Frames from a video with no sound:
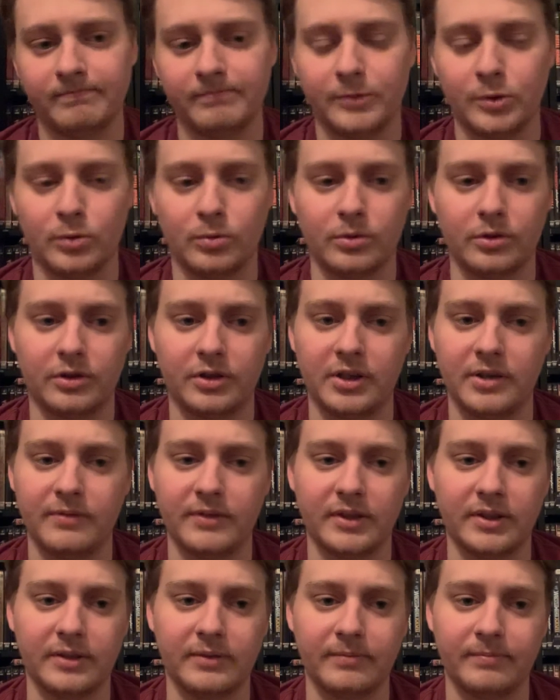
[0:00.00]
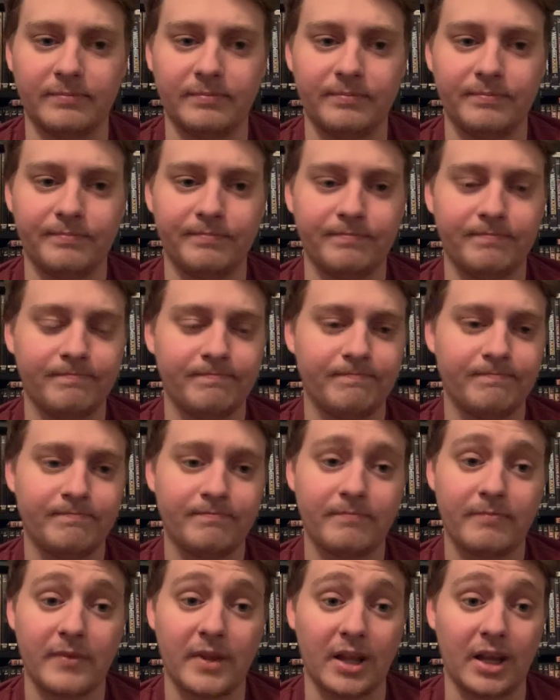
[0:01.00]
or even,
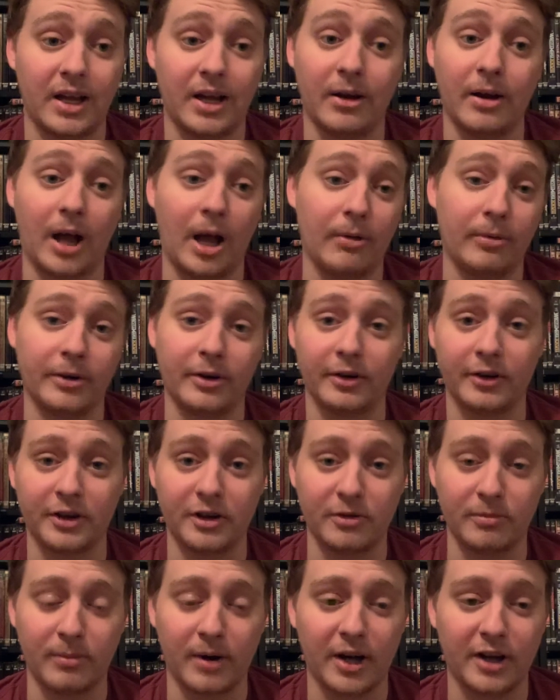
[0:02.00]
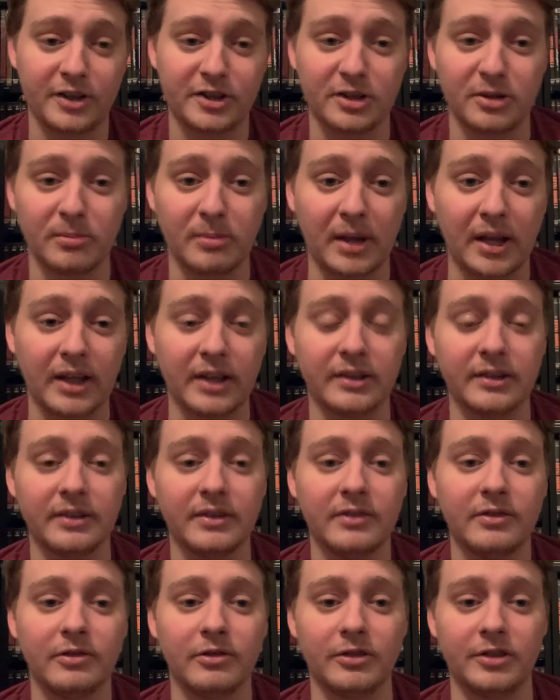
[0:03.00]
I would argue Macho Man
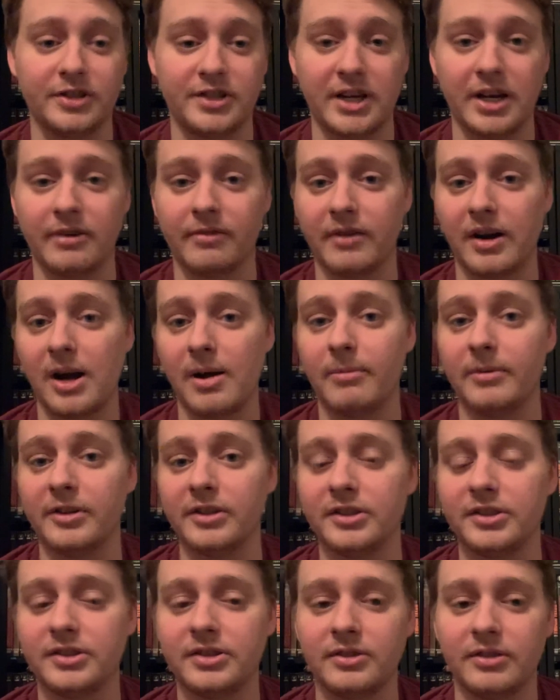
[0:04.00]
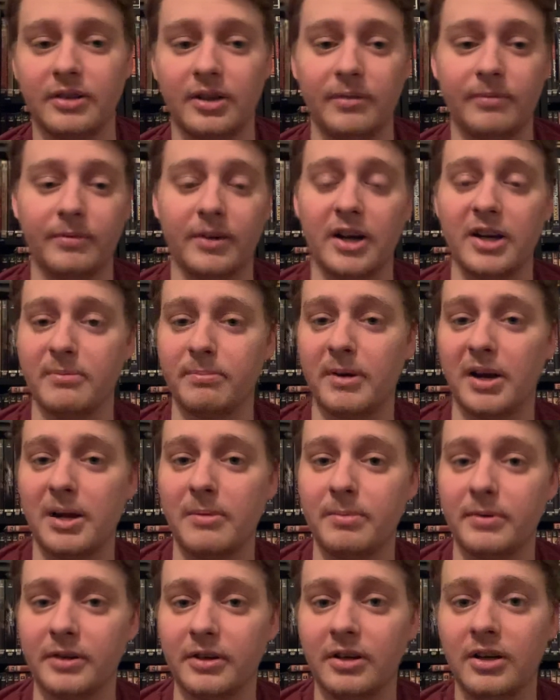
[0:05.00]
or Jake Roberts and Roddy
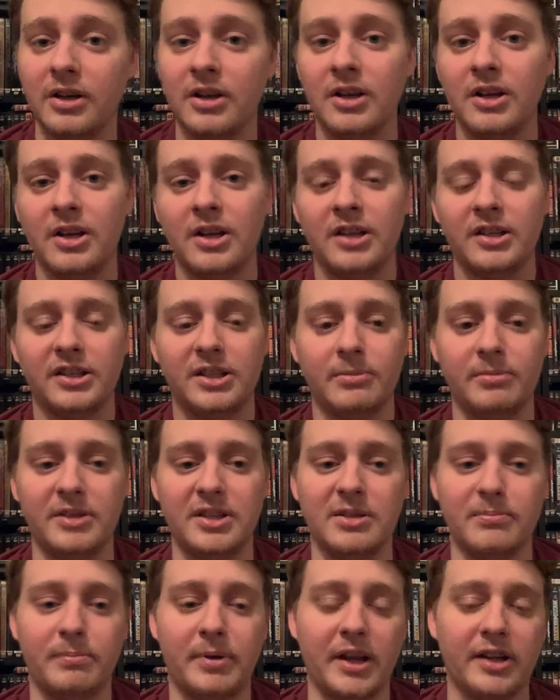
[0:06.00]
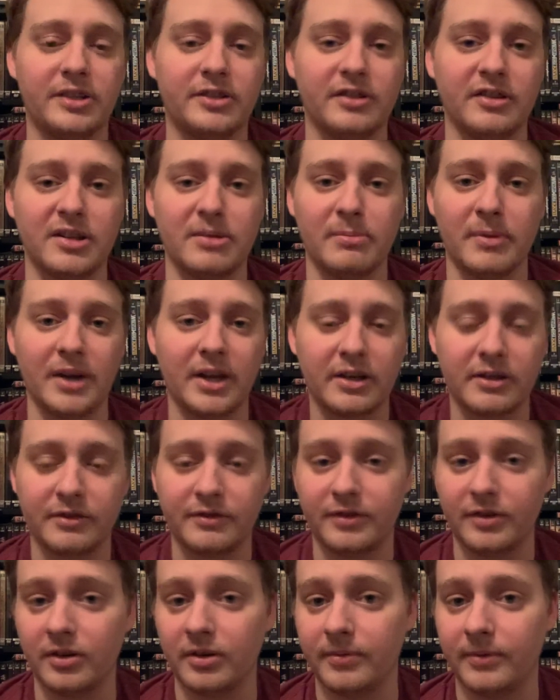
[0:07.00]
Piper to be the best on the
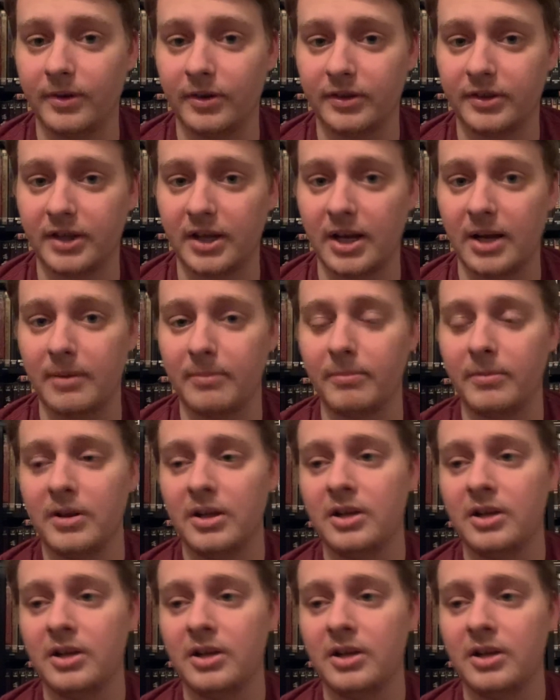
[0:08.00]
microphone of all time.